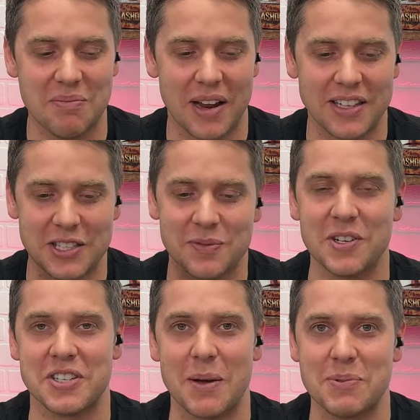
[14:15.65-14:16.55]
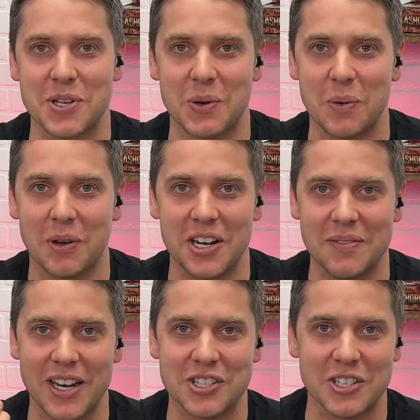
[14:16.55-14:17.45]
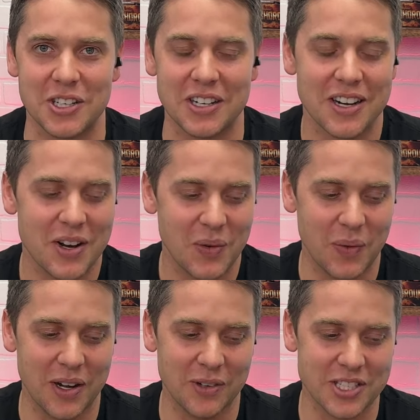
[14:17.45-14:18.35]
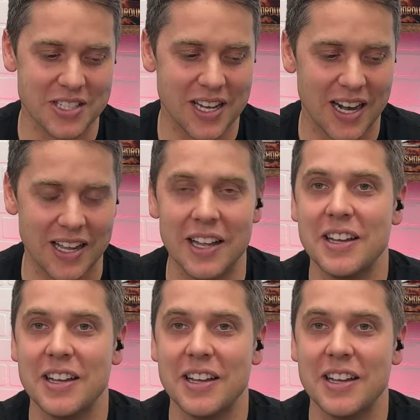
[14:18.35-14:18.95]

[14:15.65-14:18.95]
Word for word: but i think this first episode we wanted to make sure we were just kind of